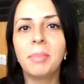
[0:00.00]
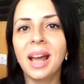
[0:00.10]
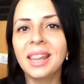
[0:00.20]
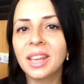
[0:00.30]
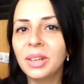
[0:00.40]

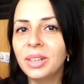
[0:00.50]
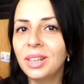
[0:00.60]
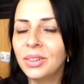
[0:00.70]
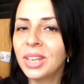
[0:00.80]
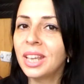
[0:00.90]
But the good
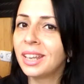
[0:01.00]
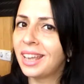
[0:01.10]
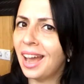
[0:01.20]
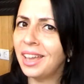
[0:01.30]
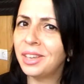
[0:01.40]
looking
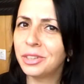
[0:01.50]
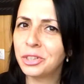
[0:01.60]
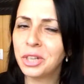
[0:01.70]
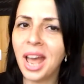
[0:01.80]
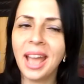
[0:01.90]
guy
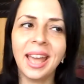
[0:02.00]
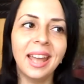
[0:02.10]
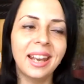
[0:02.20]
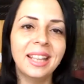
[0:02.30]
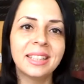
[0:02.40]
YouTrack
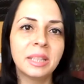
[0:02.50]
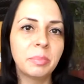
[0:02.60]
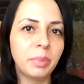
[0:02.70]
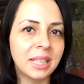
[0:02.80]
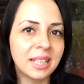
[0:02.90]
and its
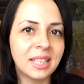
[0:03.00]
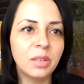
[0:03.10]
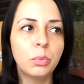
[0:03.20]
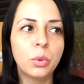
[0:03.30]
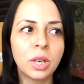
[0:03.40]

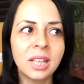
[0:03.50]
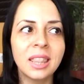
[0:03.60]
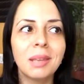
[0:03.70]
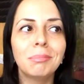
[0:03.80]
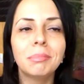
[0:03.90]
simplicity
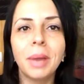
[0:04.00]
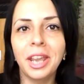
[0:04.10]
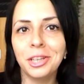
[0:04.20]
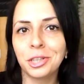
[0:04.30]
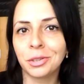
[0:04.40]
weren't the
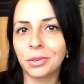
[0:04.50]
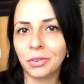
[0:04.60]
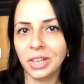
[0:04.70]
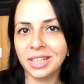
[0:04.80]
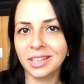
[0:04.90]
major
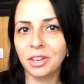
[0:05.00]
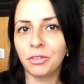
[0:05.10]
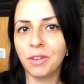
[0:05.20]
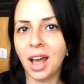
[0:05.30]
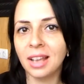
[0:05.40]
reason
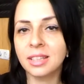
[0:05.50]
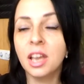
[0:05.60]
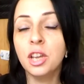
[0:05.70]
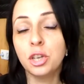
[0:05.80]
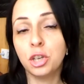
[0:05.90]
of us
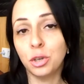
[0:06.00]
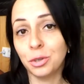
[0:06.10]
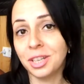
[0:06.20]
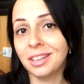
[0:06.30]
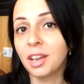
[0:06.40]

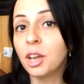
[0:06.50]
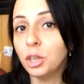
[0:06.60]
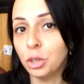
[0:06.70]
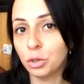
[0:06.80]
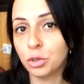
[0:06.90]
choosing
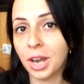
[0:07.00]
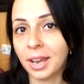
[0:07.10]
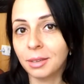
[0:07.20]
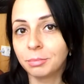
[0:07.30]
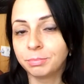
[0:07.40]
YouTrack.